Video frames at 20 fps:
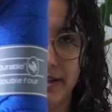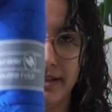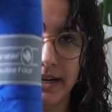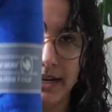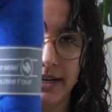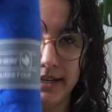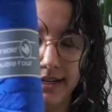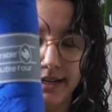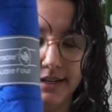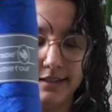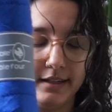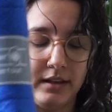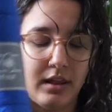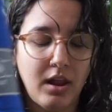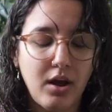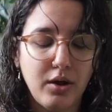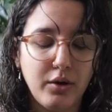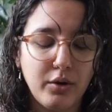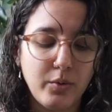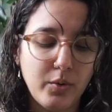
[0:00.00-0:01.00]
like these
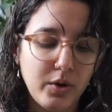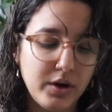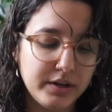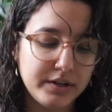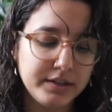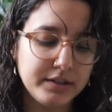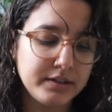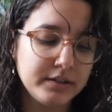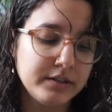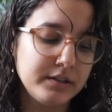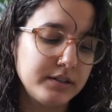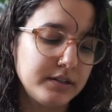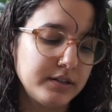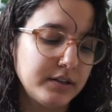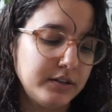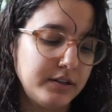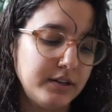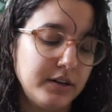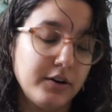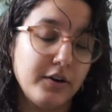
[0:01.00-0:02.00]
long ones,
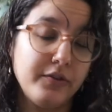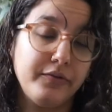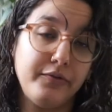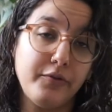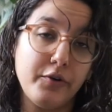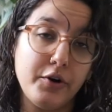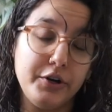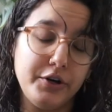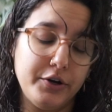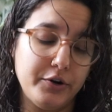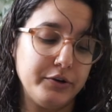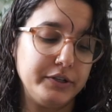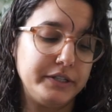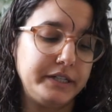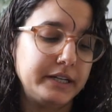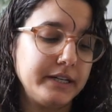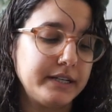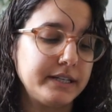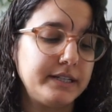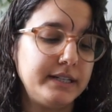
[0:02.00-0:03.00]
they're
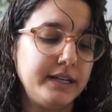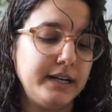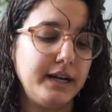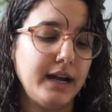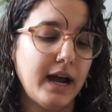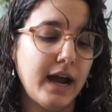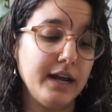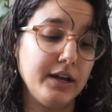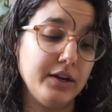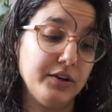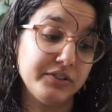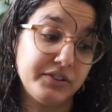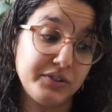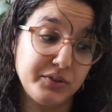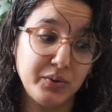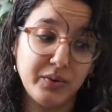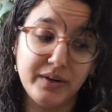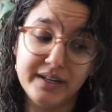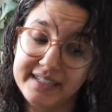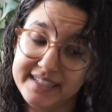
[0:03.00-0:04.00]
€4.60. I got
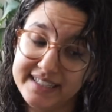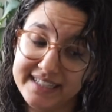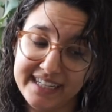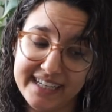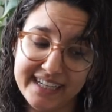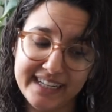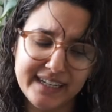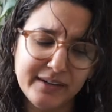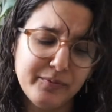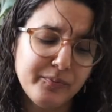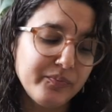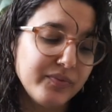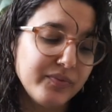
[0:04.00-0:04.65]
20.